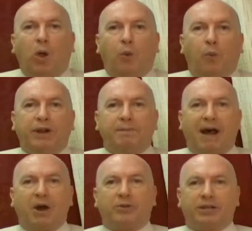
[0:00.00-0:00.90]
What
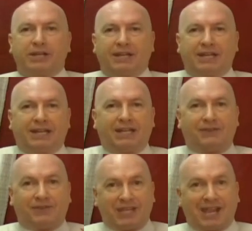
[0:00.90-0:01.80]
about
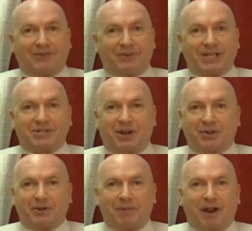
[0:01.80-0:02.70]
if you have a restaurant
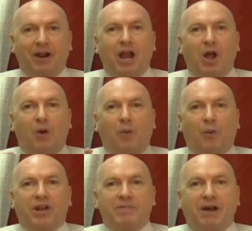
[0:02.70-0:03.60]
or a bar?
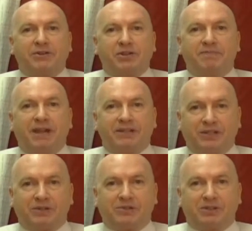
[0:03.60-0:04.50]
What about your
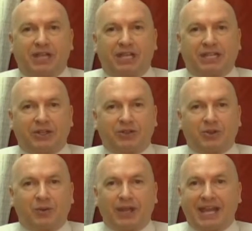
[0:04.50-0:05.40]
menus? Can you
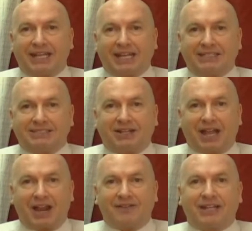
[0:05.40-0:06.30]
go ahead and sell
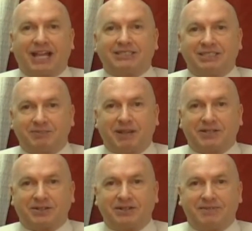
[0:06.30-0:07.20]
advertising
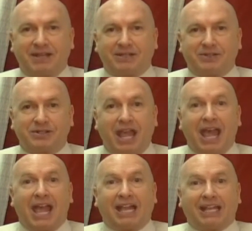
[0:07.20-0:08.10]
space in your menus?
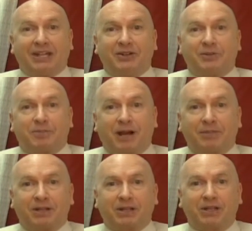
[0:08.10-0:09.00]
In your
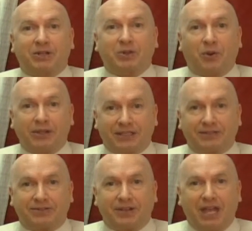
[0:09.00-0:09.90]
public
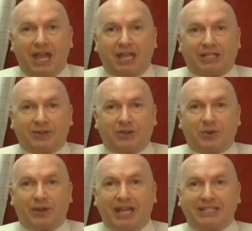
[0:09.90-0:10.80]
toilets, can you
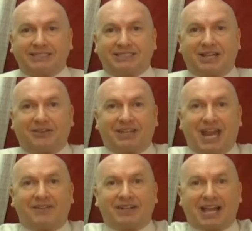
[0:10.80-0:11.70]
go ahead and sell the
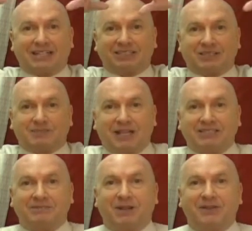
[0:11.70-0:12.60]
advertising
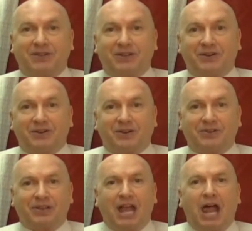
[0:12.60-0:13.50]
space above the
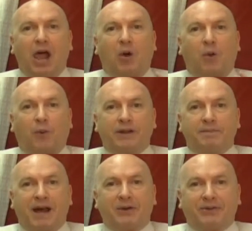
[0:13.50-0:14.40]
urinals? What
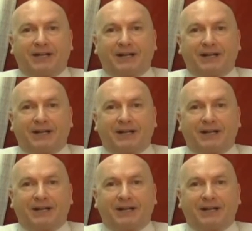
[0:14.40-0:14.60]
about